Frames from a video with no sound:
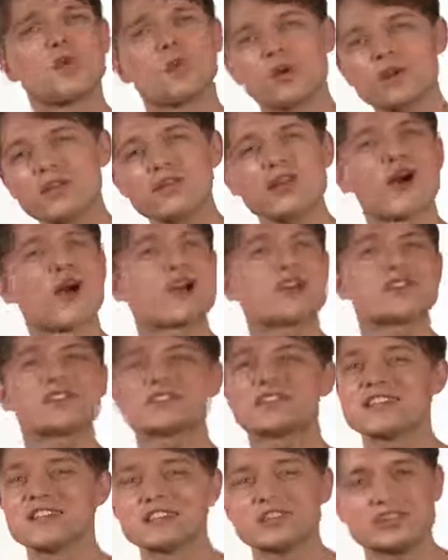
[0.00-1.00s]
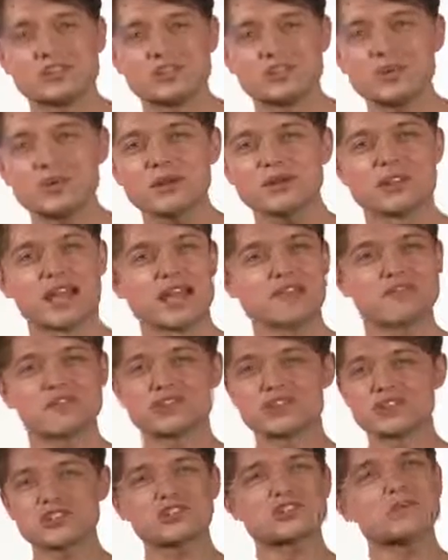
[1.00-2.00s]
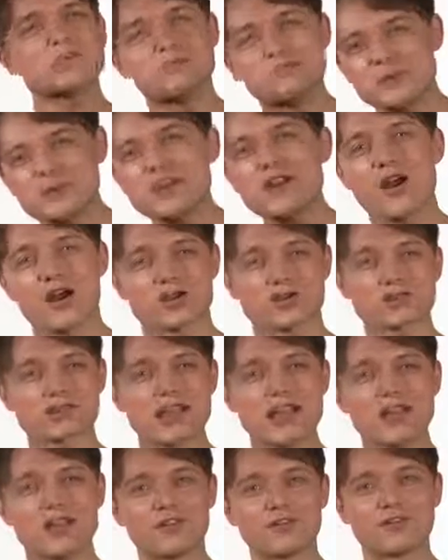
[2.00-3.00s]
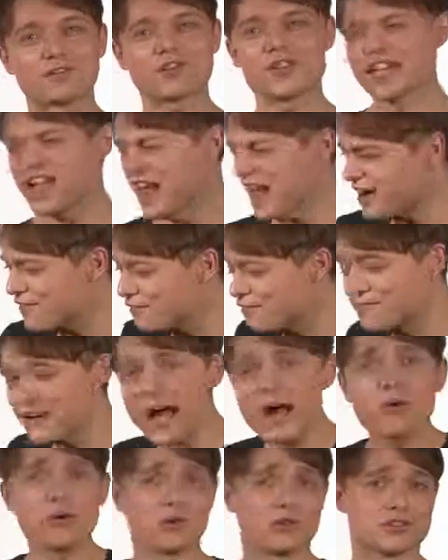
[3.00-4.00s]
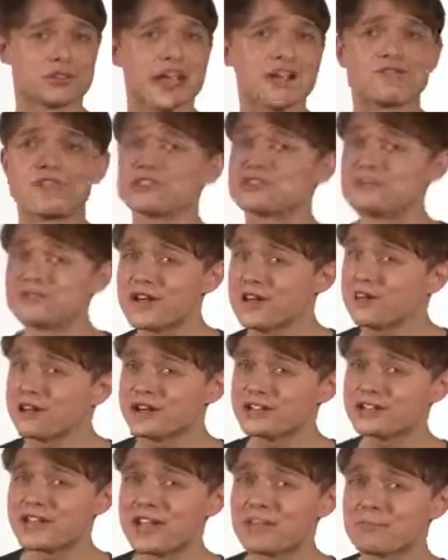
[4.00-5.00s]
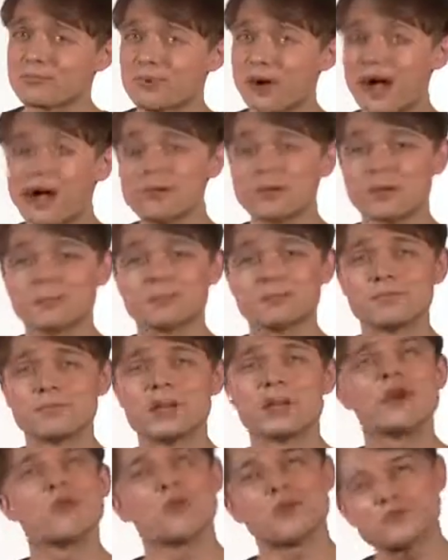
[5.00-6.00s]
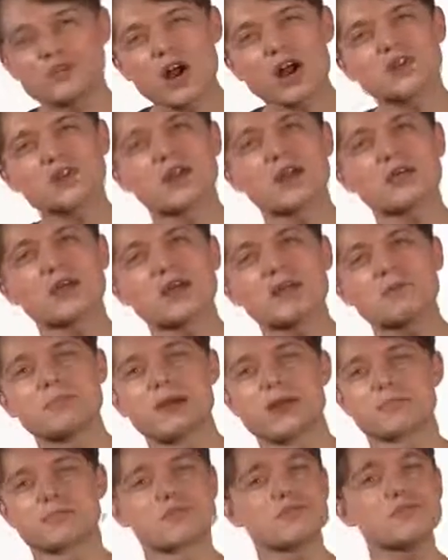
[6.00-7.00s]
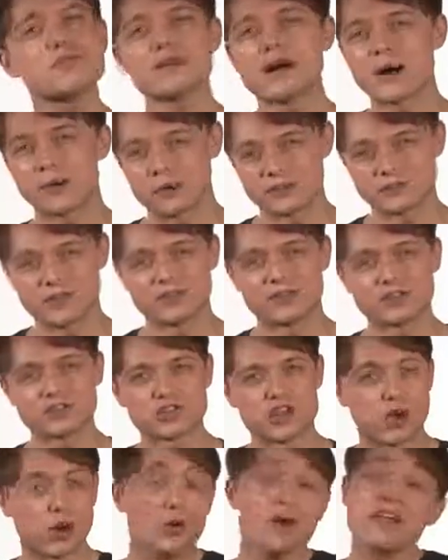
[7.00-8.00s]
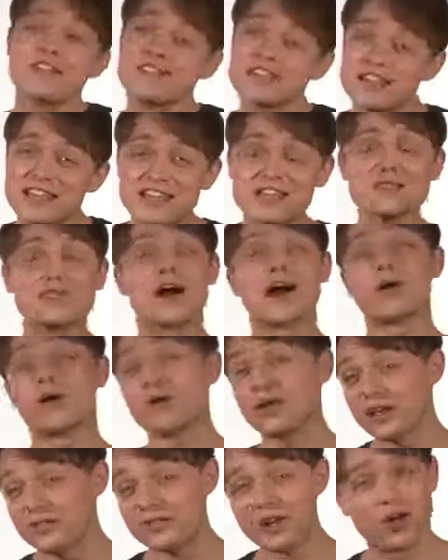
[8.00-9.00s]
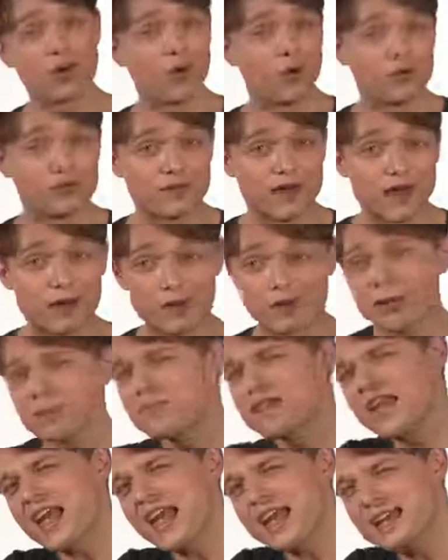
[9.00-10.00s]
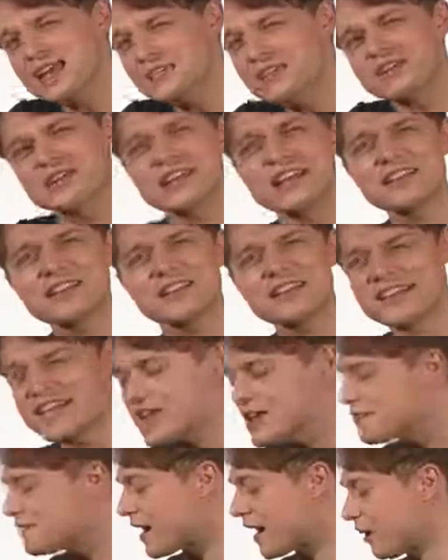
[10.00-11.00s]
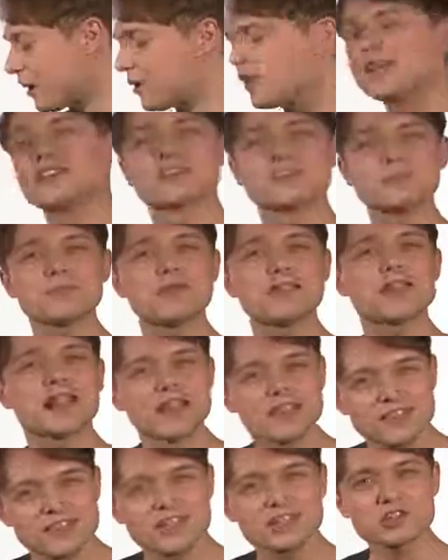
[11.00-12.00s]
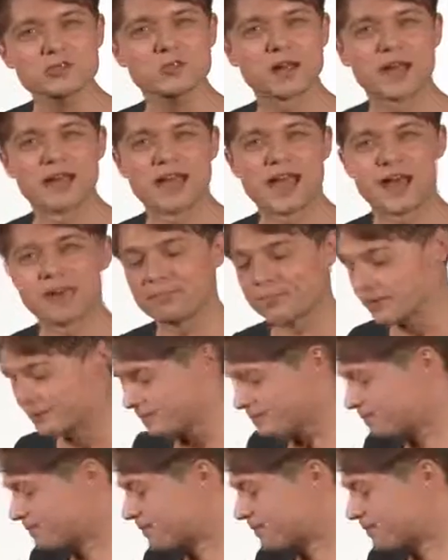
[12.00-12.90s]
One of the hardest things to do in life is just to be ourselves, and vowels have this very same problem. We've talked already about a few vowels on the show, the E vowel and the O vowel, and if I take the E vowel, something like this might happen.